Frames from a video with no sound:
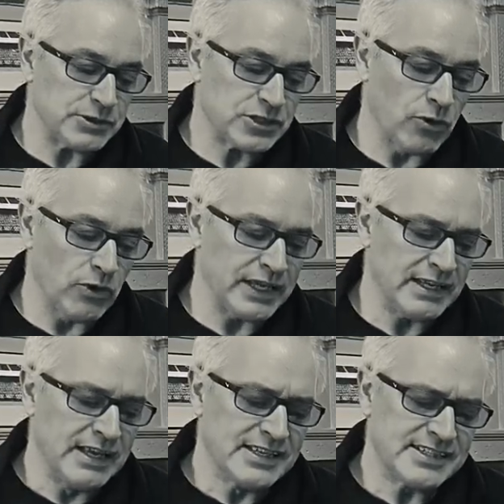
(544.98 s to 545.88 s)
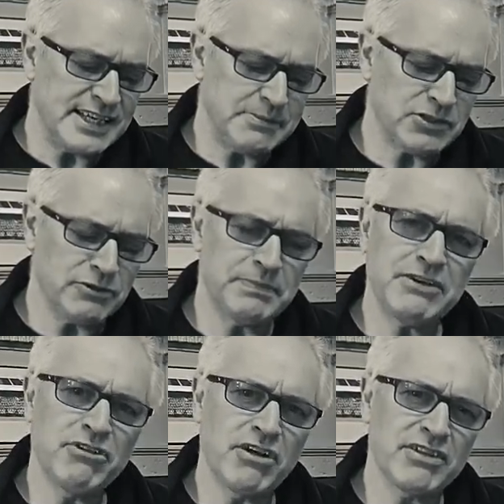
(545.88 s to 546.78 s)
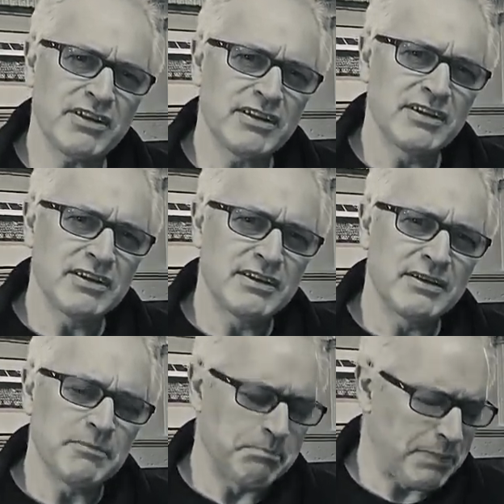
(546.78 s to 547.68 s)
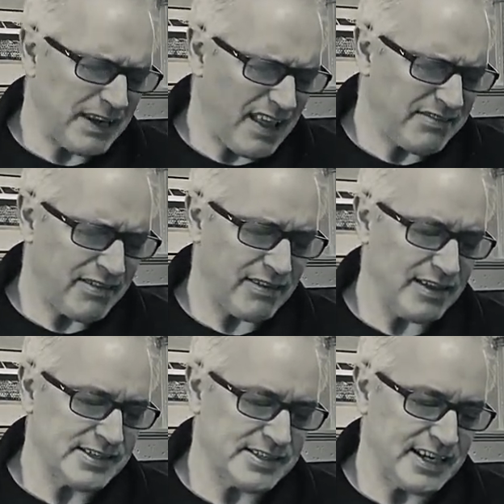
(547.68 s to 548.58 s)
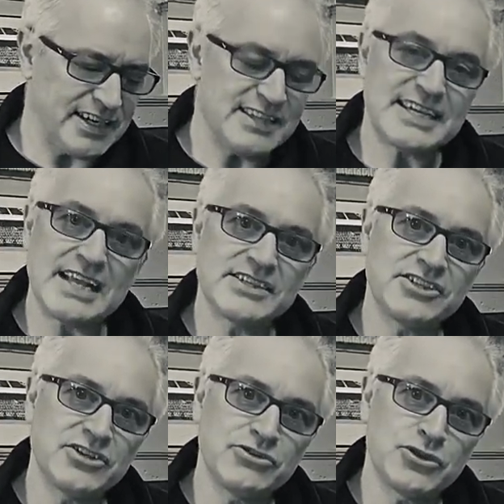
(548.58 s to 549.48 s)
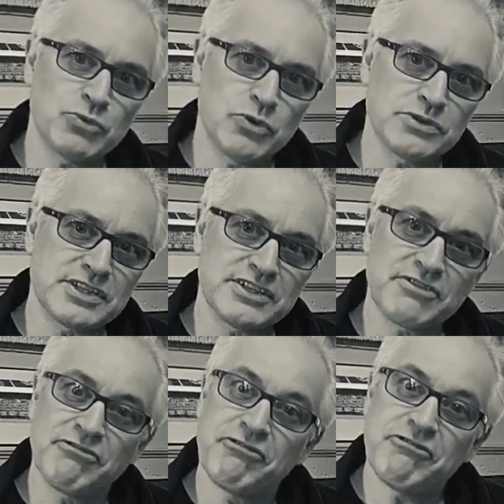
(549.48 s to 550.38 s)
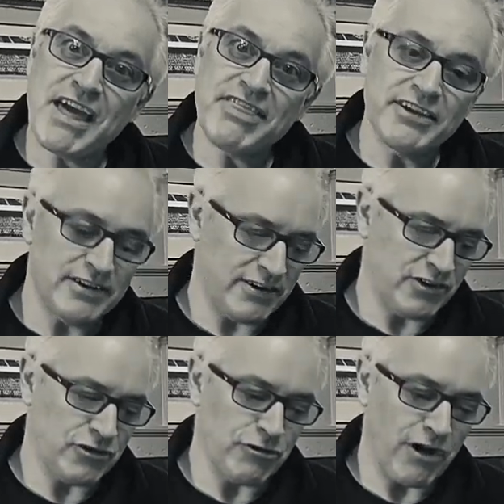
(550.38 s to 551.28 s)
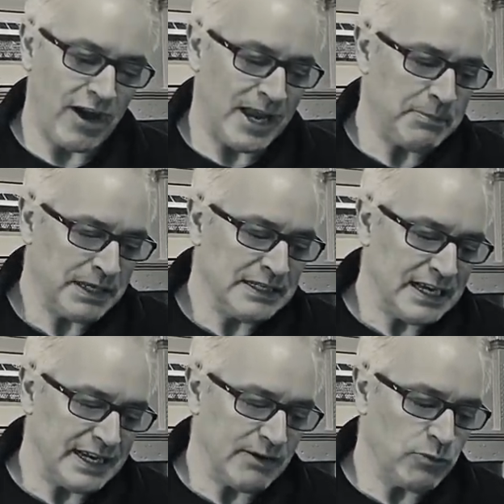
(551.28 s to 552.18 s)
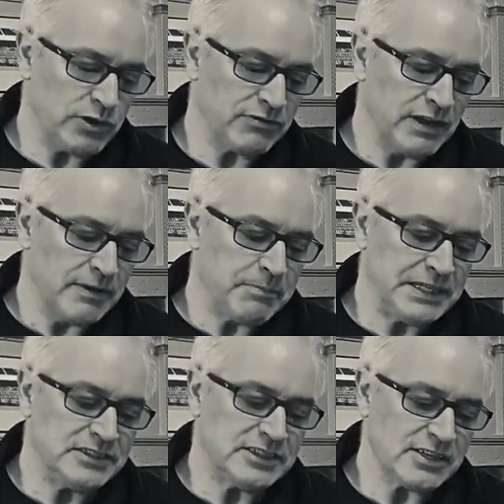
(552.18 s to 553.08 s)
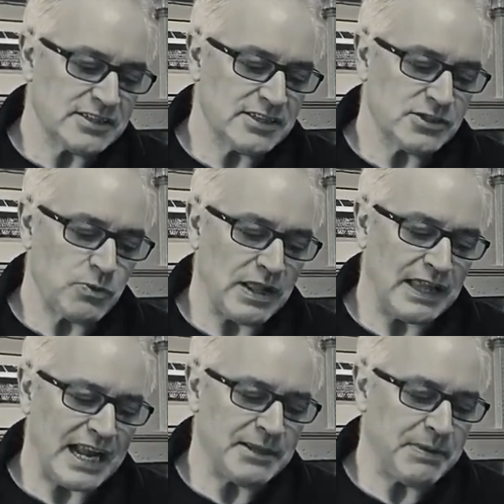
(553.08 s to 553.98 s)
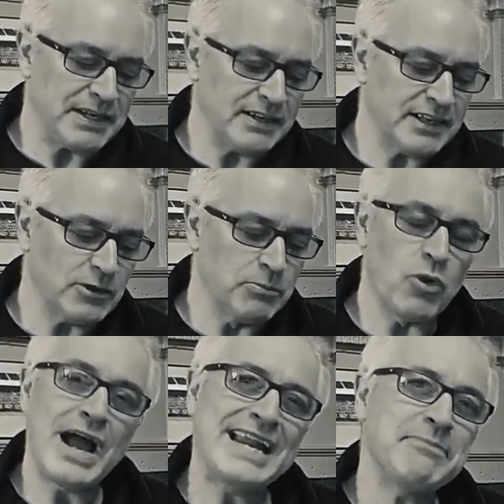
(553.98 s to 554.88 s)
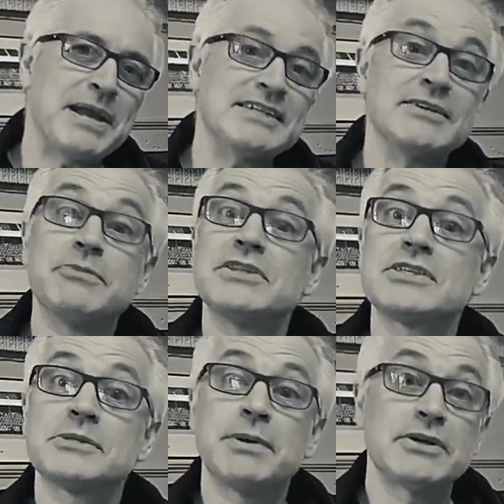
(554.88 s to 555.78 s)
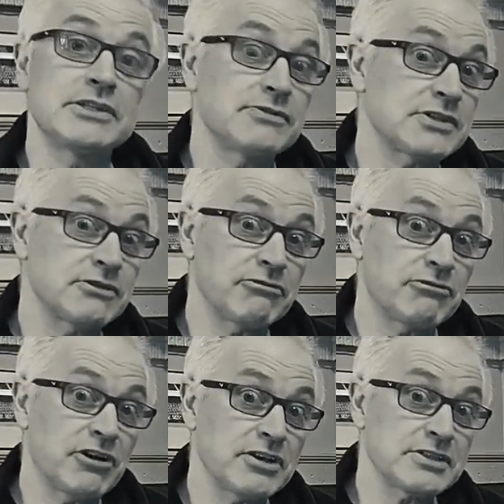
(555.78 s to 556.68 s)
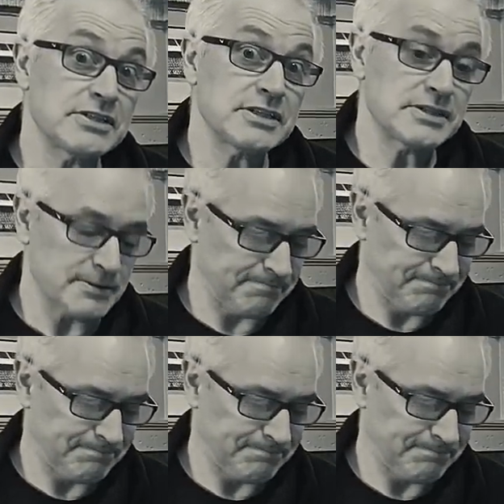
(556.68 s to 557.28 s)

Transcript: to his calling, seems to have been rather bloodthirsty in his attitude towards this feathered tribe, and it would have been just as well had he been a little more animated with the spirit of St. Francis.